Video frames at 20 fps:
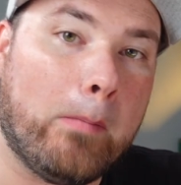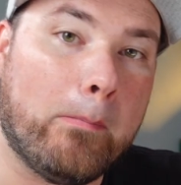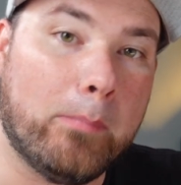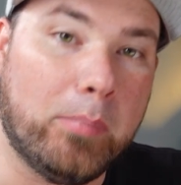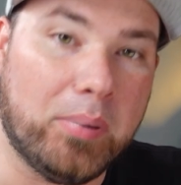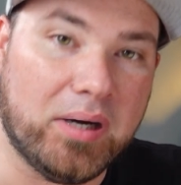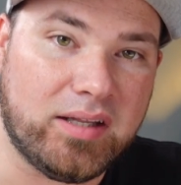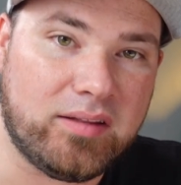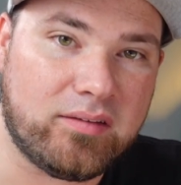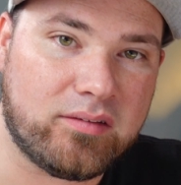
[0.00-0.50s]

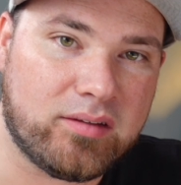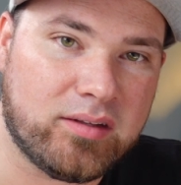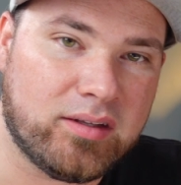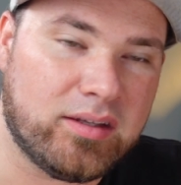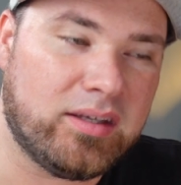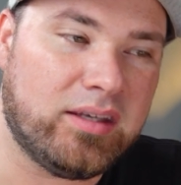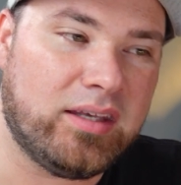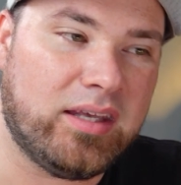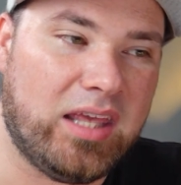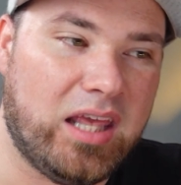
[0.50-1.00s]
but
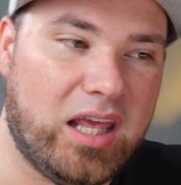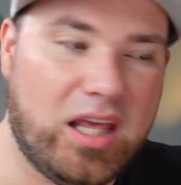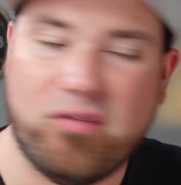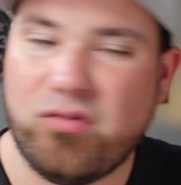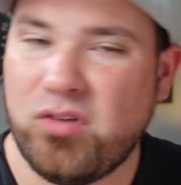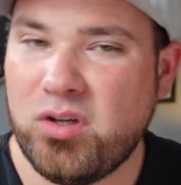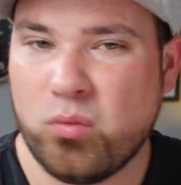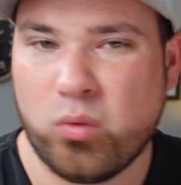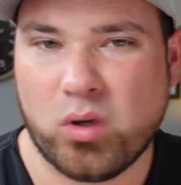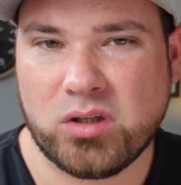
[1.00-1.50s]

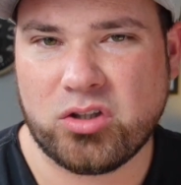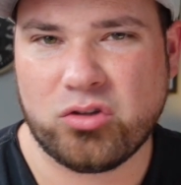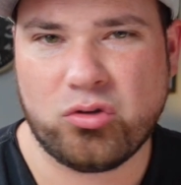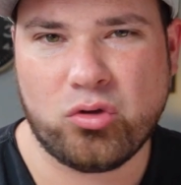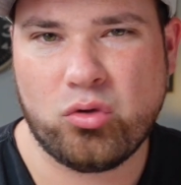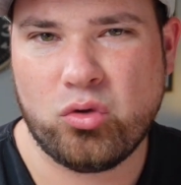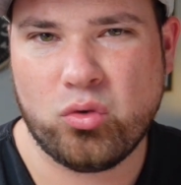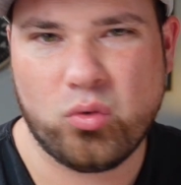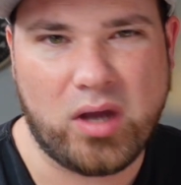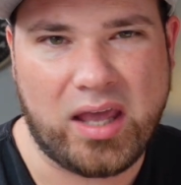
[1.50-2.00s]
if you wanted
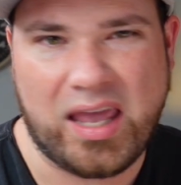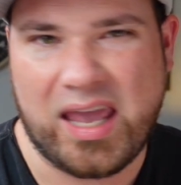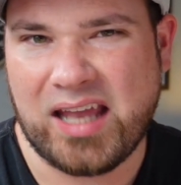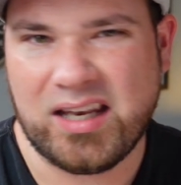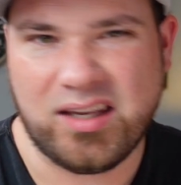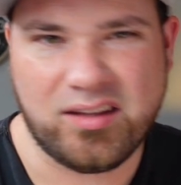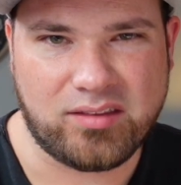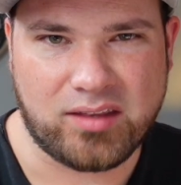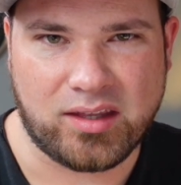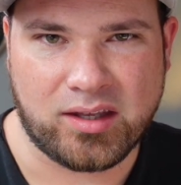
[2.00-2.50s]
to do
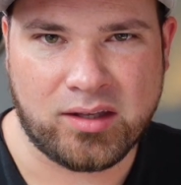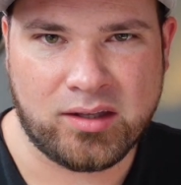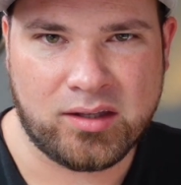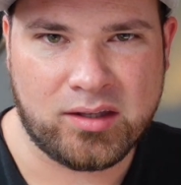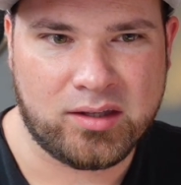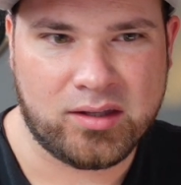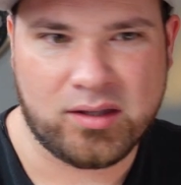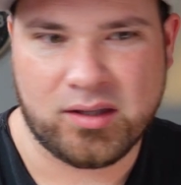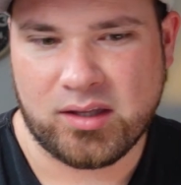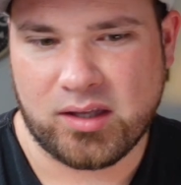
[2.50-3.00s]
anything
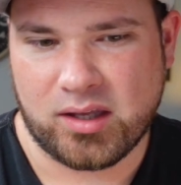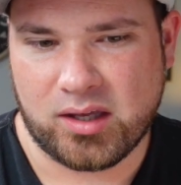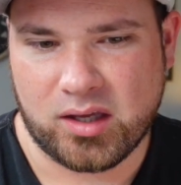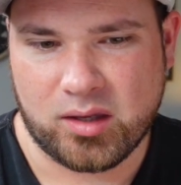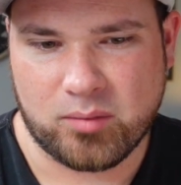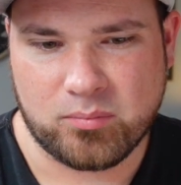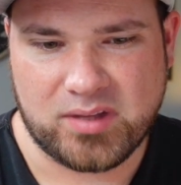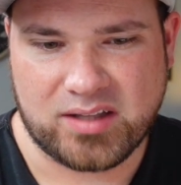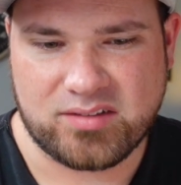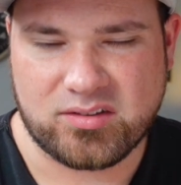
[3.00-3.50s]

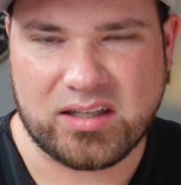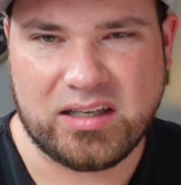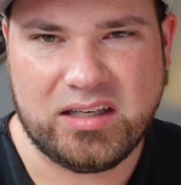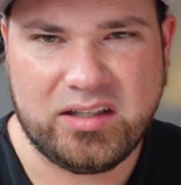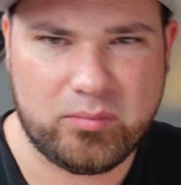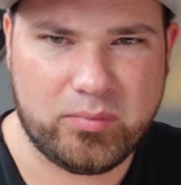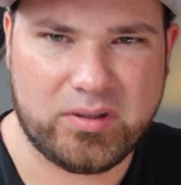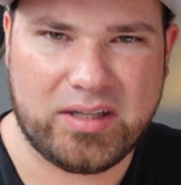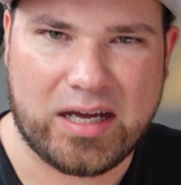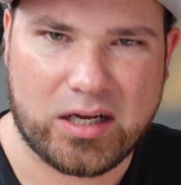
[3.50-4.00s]
that's a
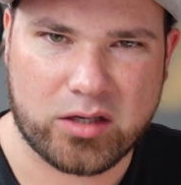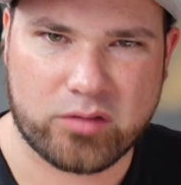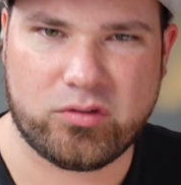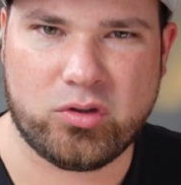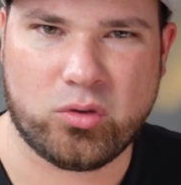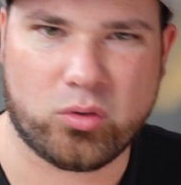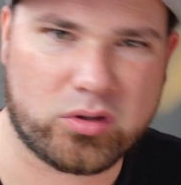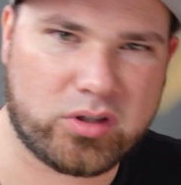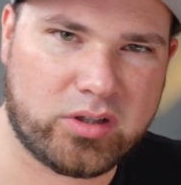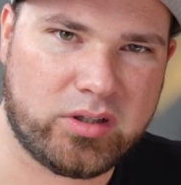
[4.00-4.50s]
little bit out of
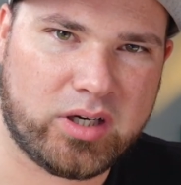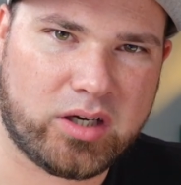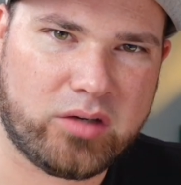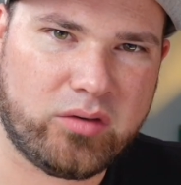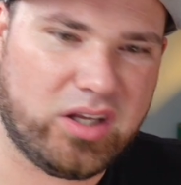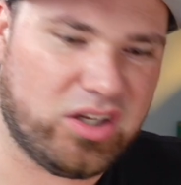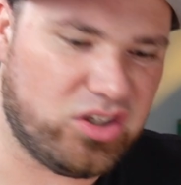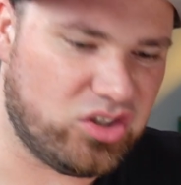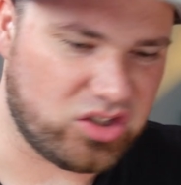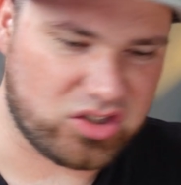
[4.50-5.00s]
the
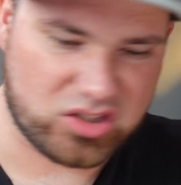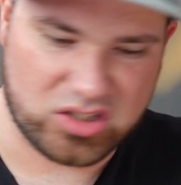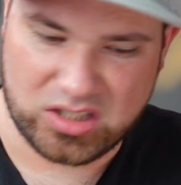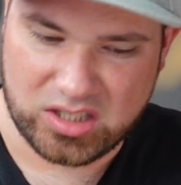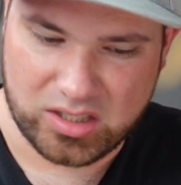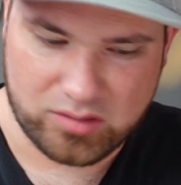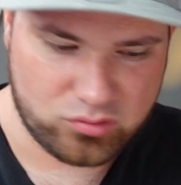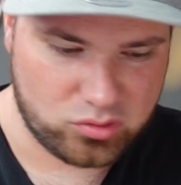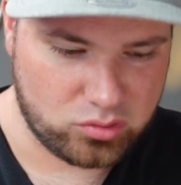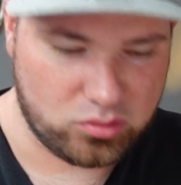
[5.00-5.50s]
ordinary, it just
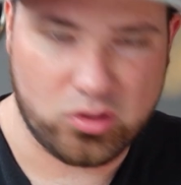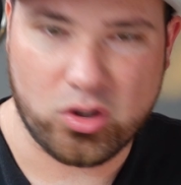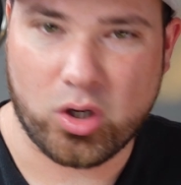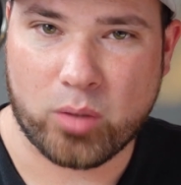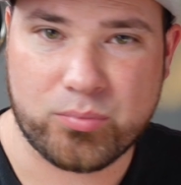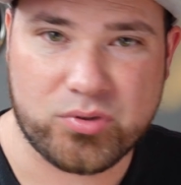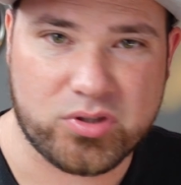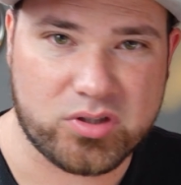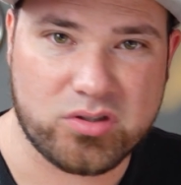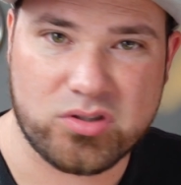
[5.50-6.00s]
gives you the
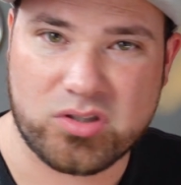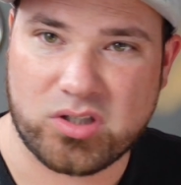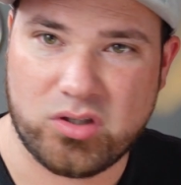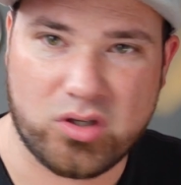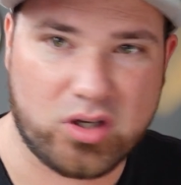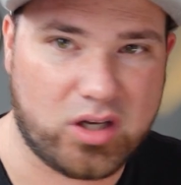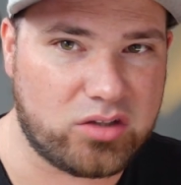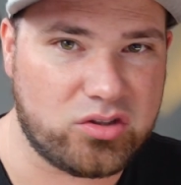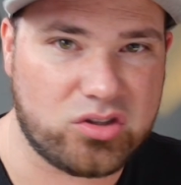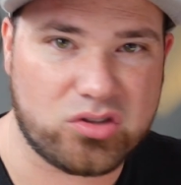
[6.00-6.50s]
options and
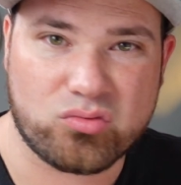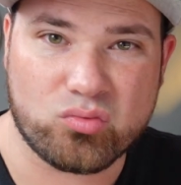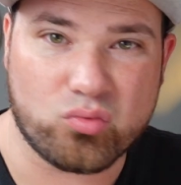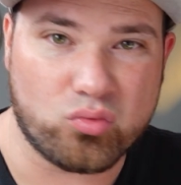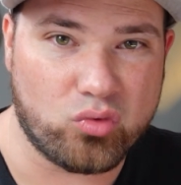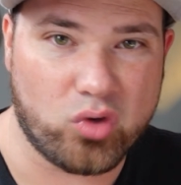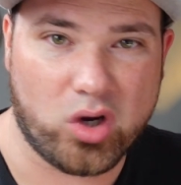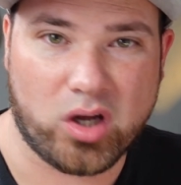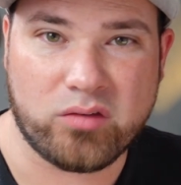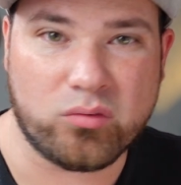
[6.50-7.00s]
you can just
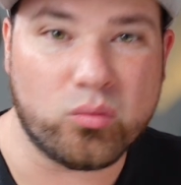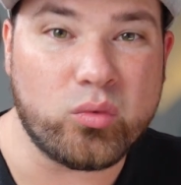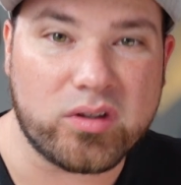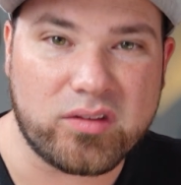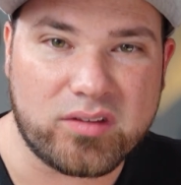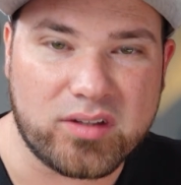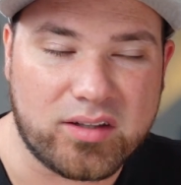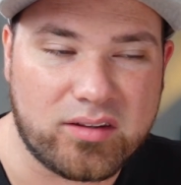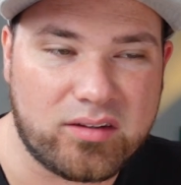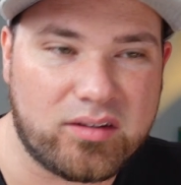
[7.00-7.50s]
run
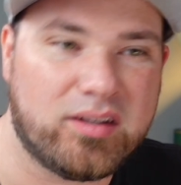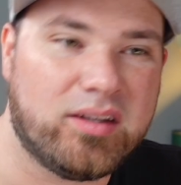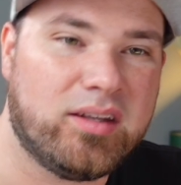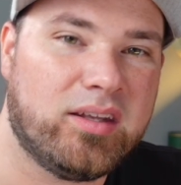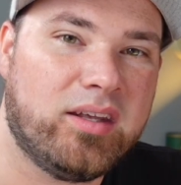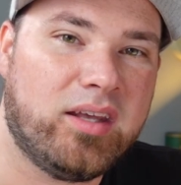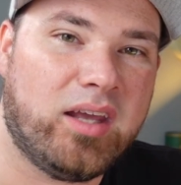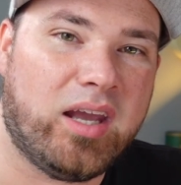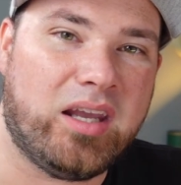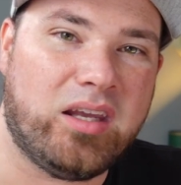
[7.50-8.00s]
with it.
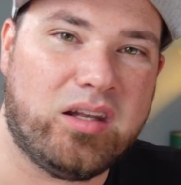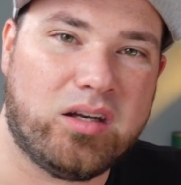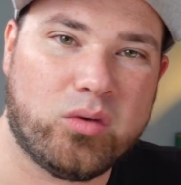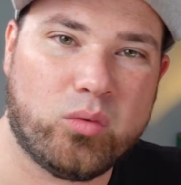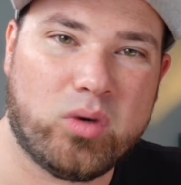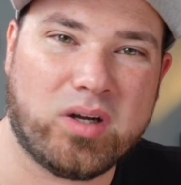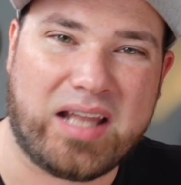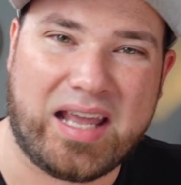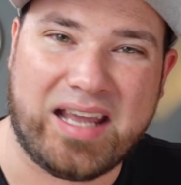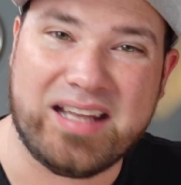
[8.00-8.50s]
And you know
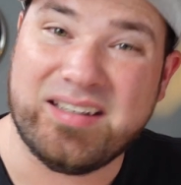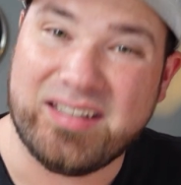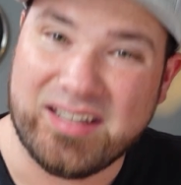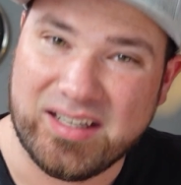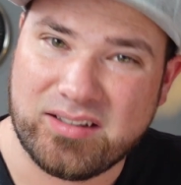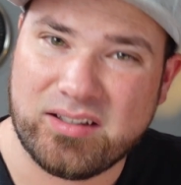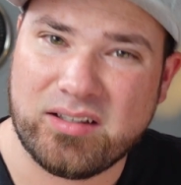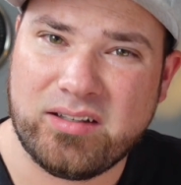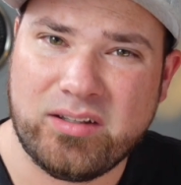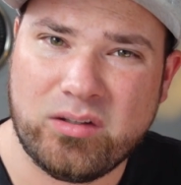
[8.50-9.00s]
what? I
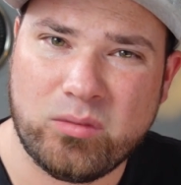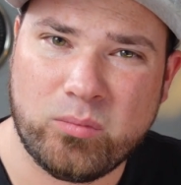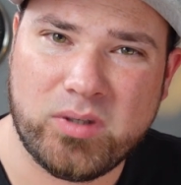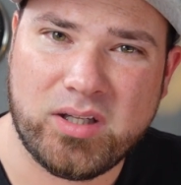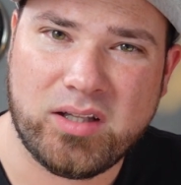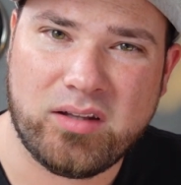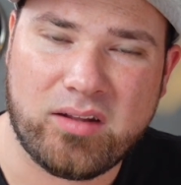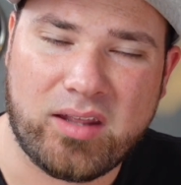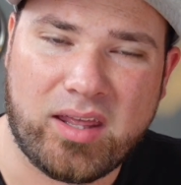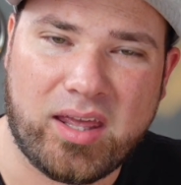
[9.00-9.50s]
did a little
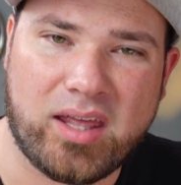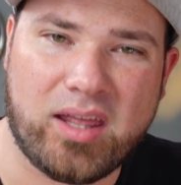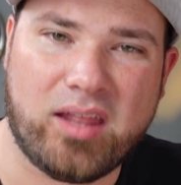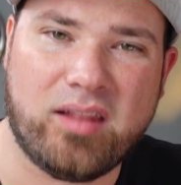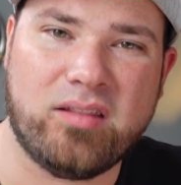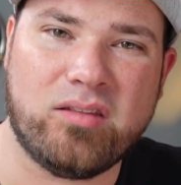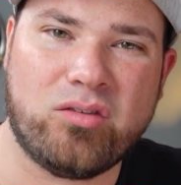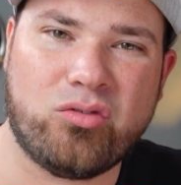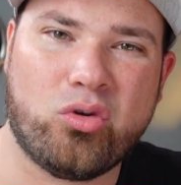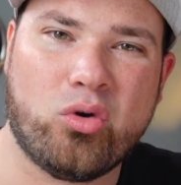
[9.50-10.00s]
bit,
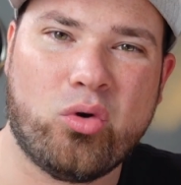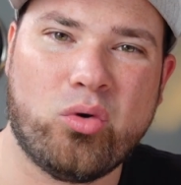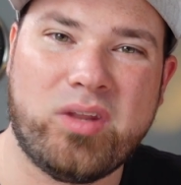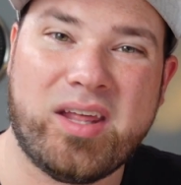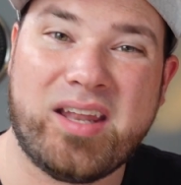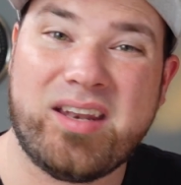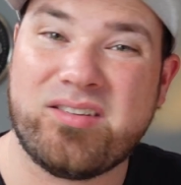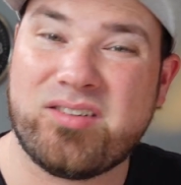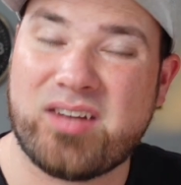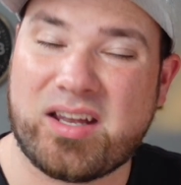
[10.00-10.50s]
and so
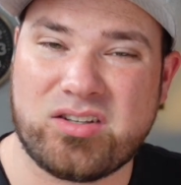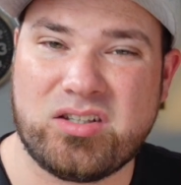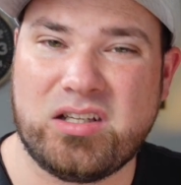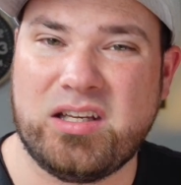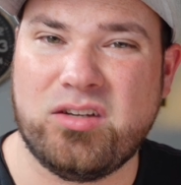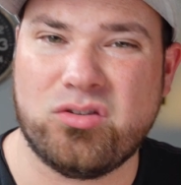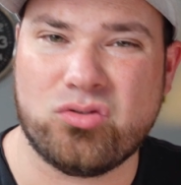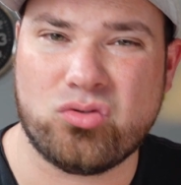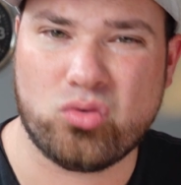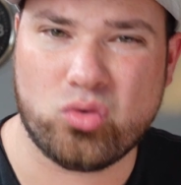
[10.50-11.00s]
that is
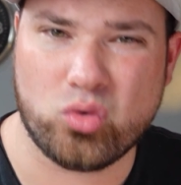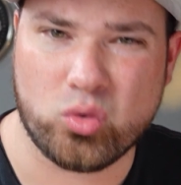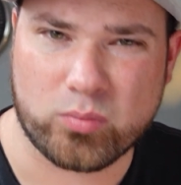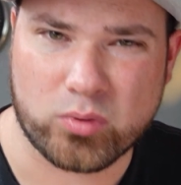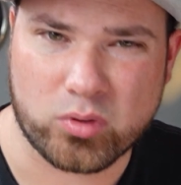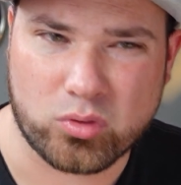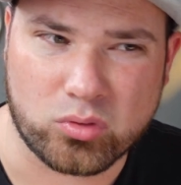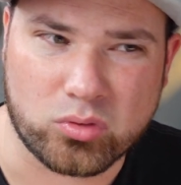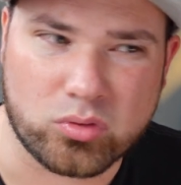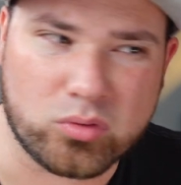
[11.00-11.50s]
actually
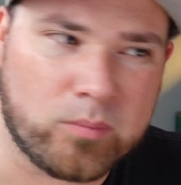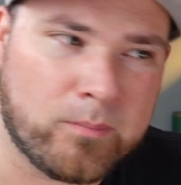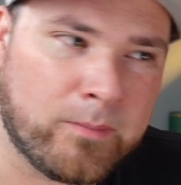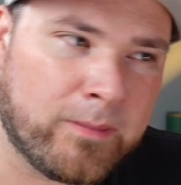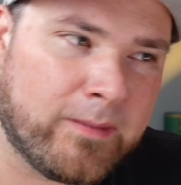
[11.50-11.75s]
super cool.